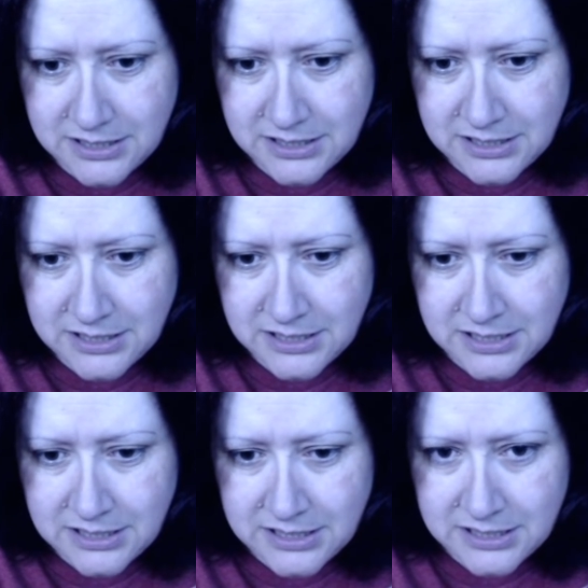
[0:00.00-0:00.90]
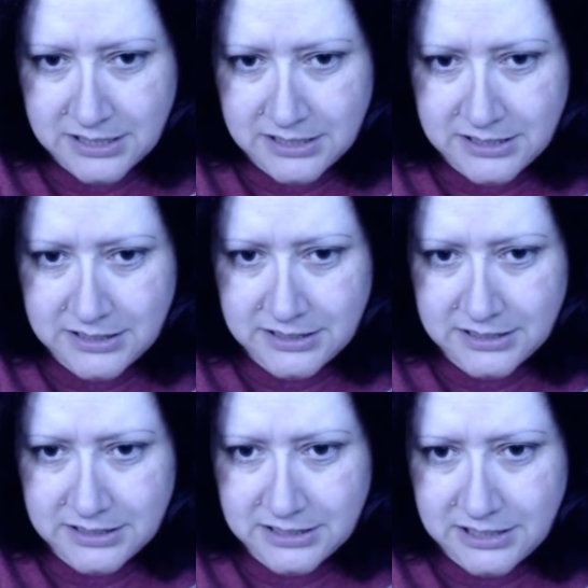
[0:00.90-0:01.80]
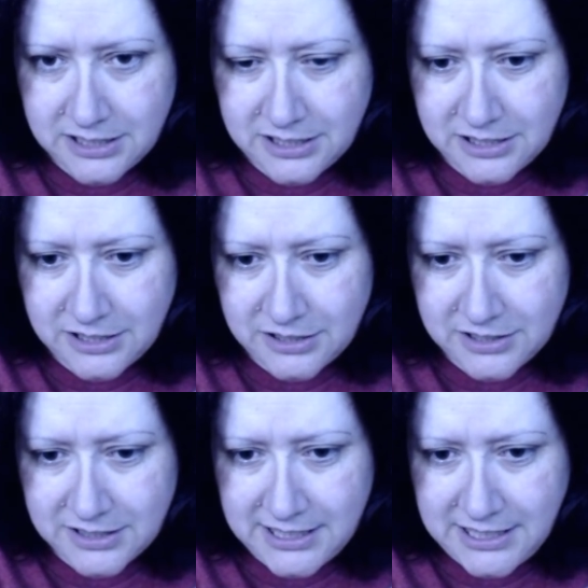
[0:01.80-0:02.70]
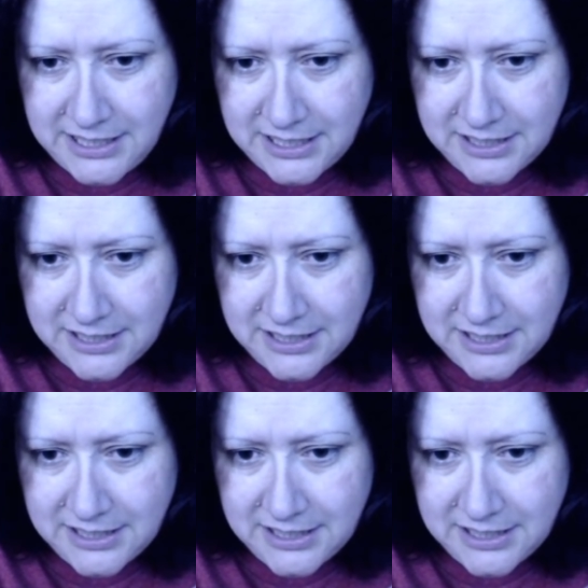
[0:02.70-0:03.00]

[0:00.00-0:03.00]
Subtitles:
[no speech]